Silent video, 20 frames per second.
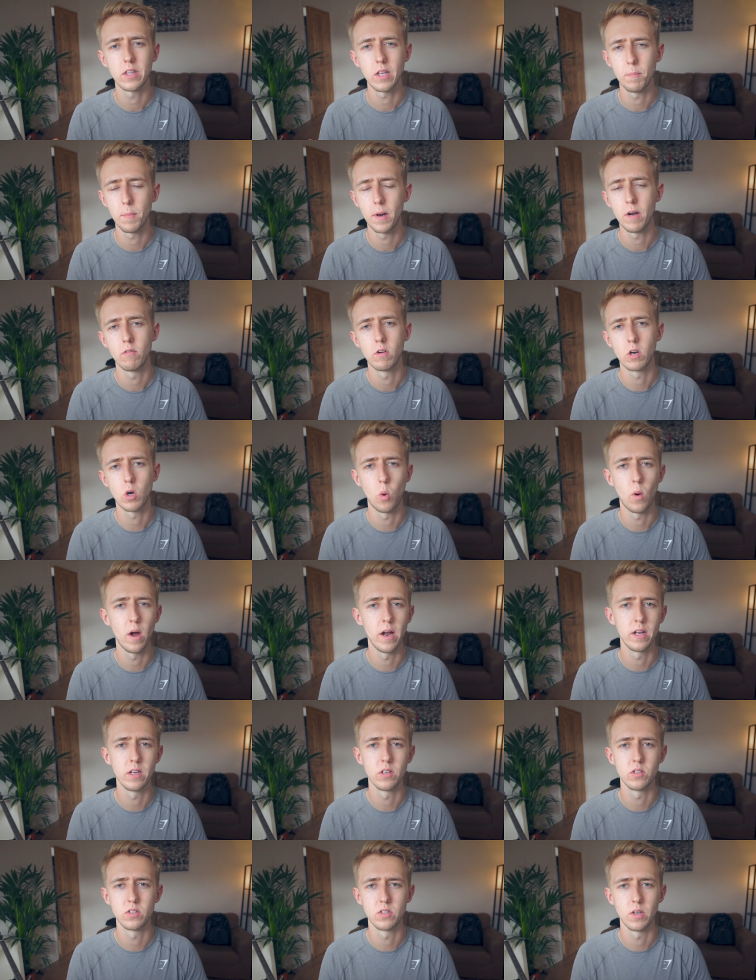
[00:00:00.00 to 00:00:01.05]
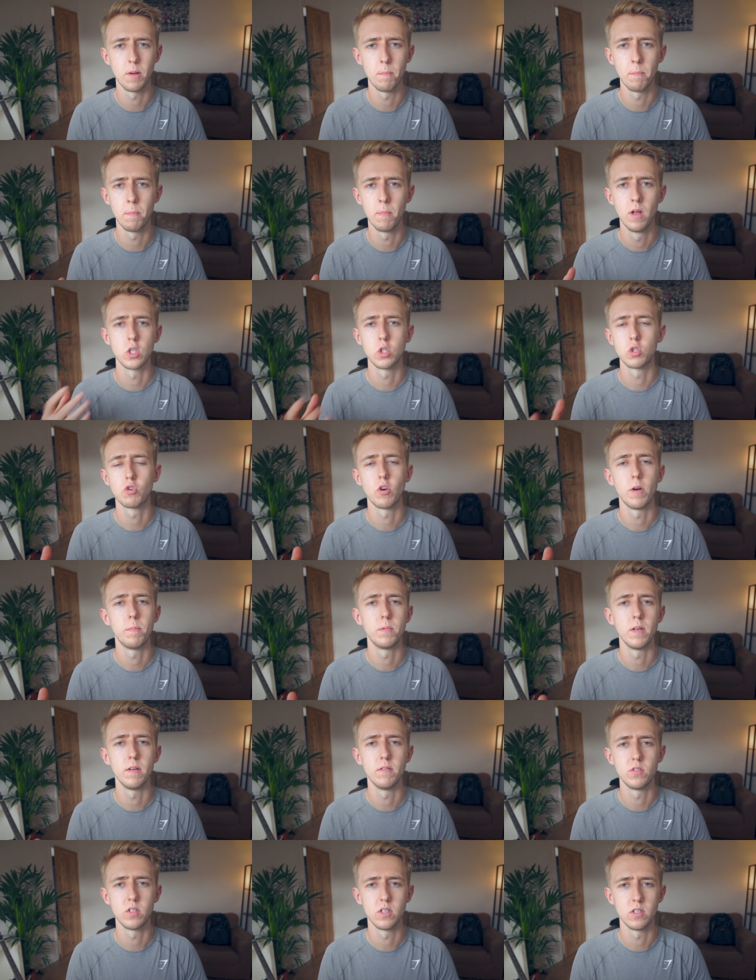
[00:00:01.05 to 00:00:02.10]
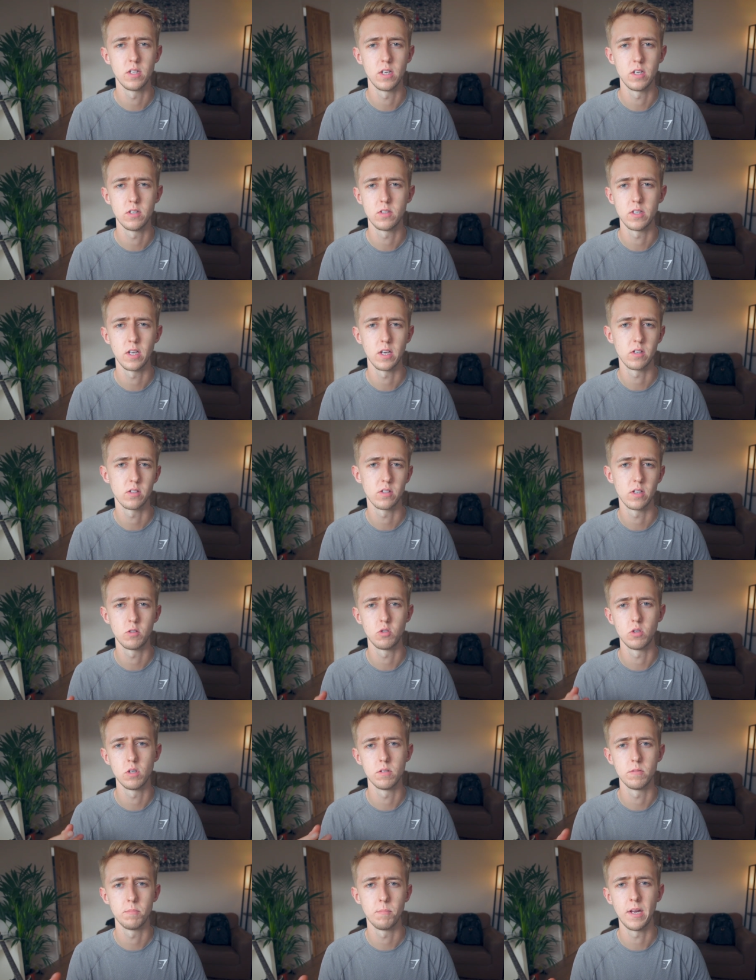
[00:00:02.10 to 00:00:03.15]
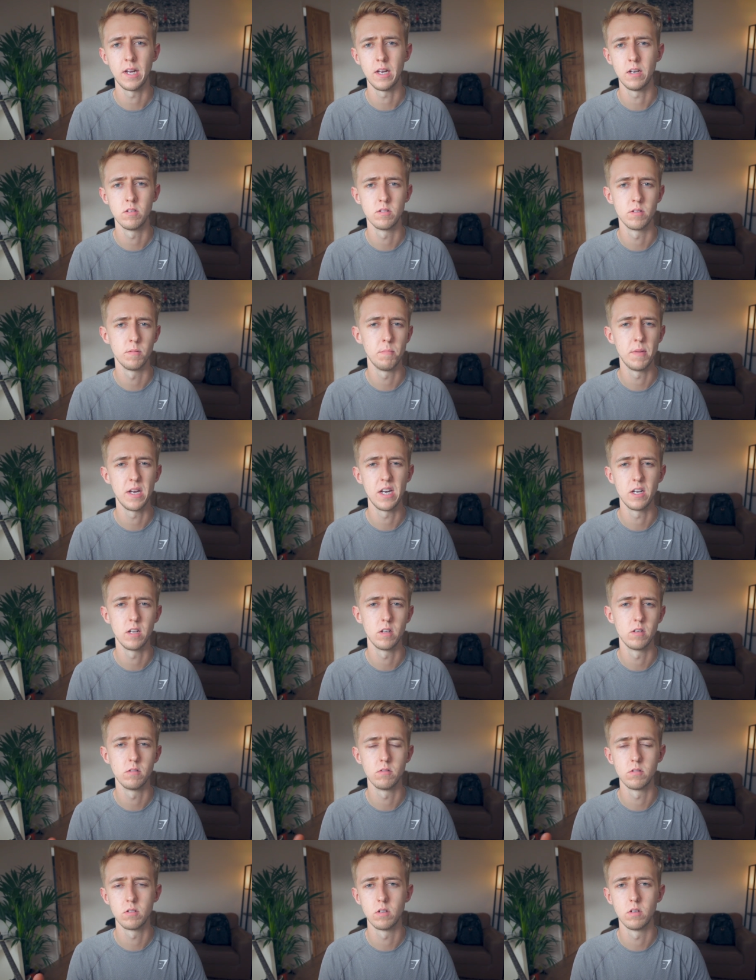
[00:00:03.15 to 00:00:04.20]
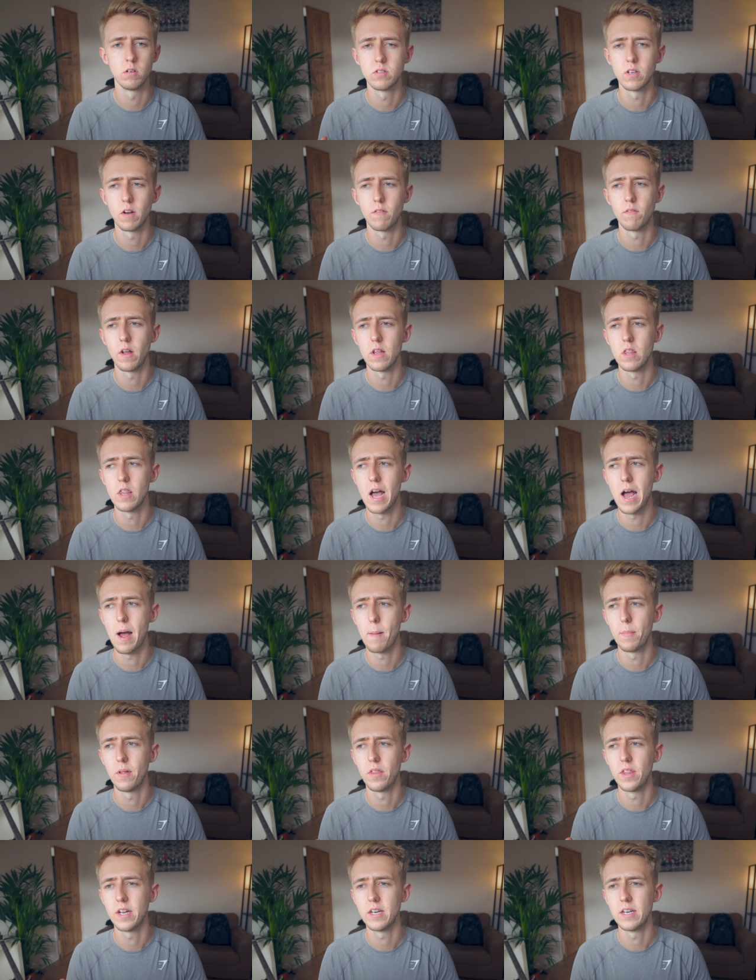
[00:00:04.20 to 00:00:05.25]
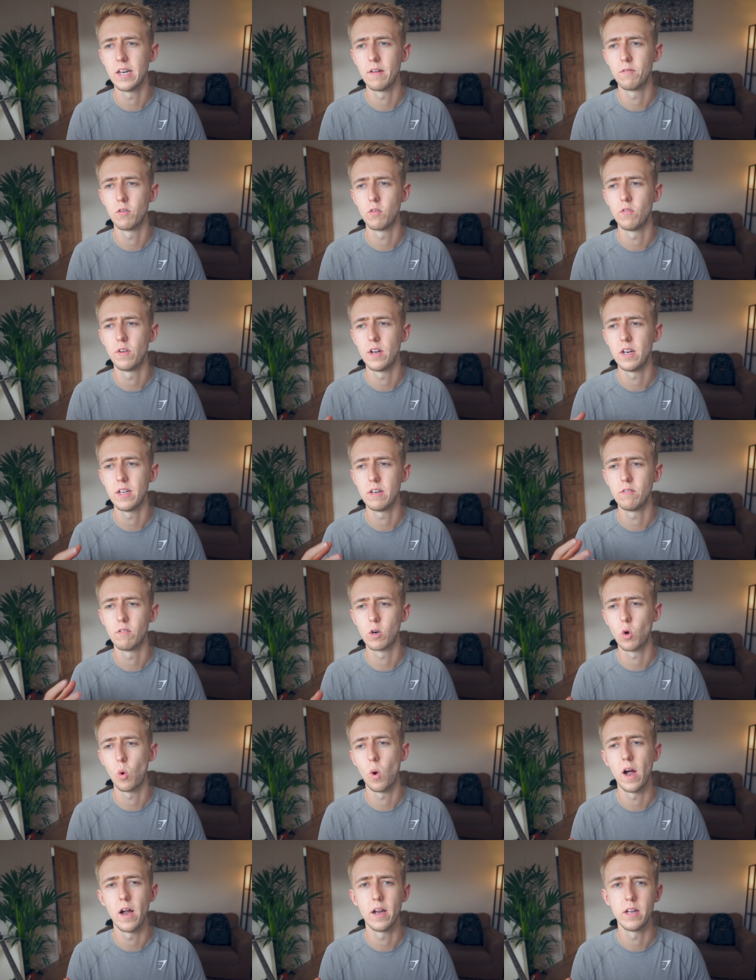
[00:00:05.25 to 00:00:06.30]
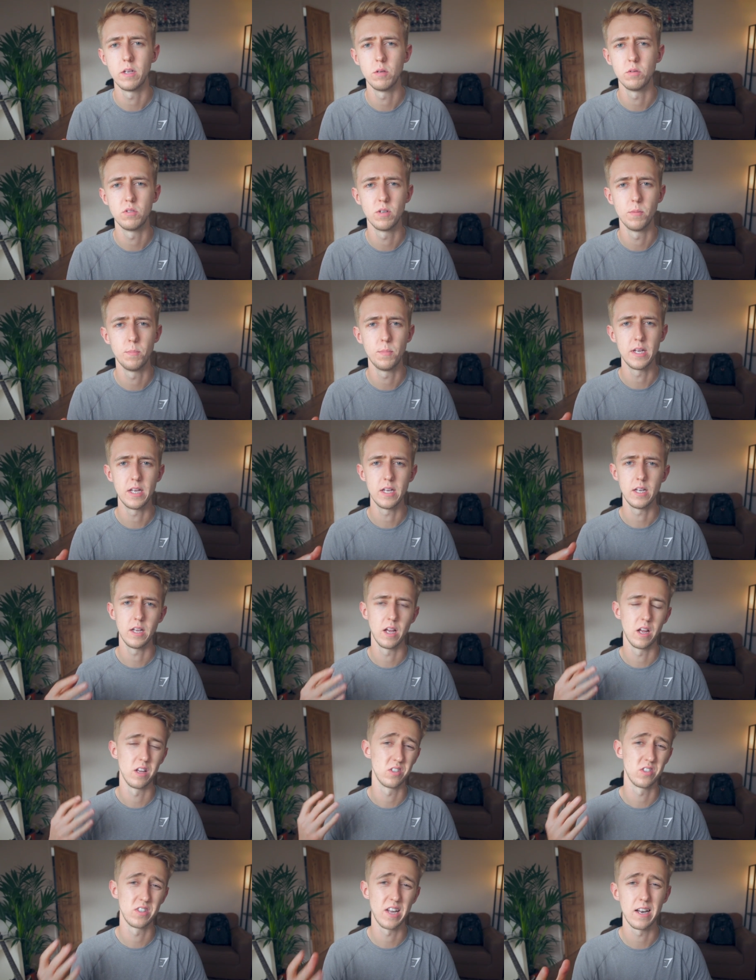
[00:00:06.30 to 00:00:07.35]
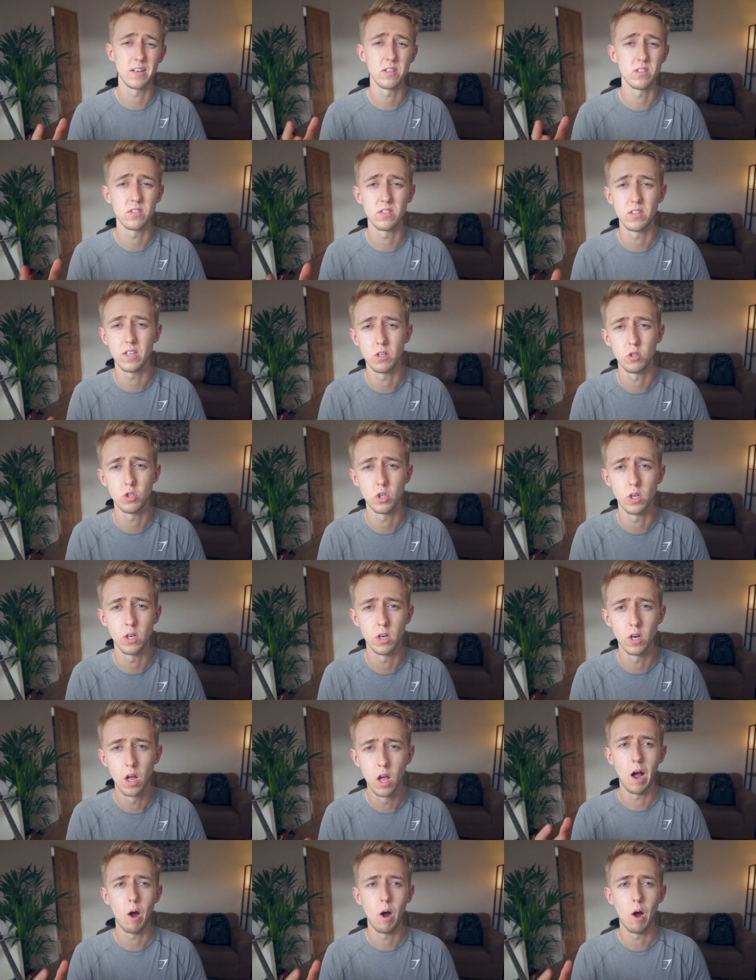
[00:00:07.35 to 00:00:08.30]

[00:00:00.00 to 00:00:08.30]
They might require some descriptive statistics such as means and medians and stuff like that, but they never really require you to be a statistician.